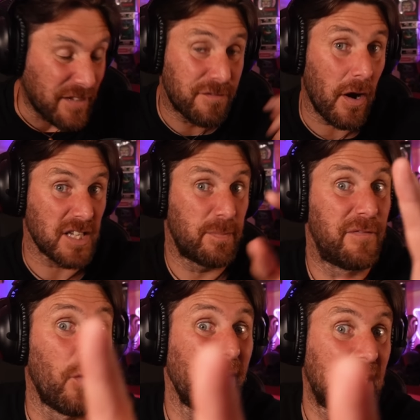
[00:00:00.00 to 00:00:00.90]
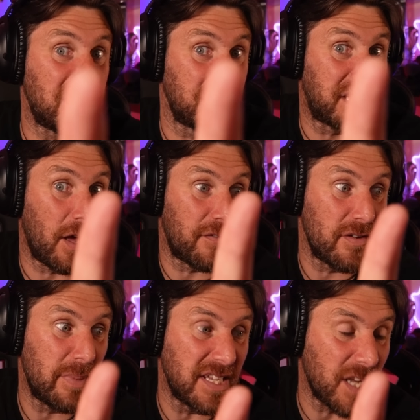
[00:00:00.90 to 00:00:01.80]
first, before we get to the
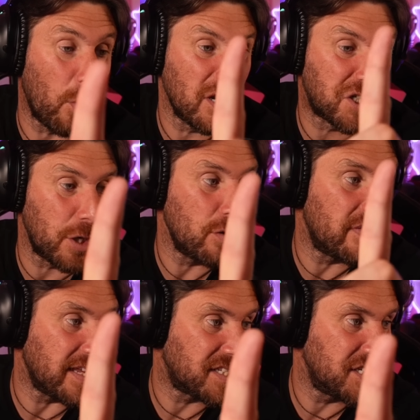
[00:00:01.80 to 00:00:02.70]
TR3Bs, I want to show you this.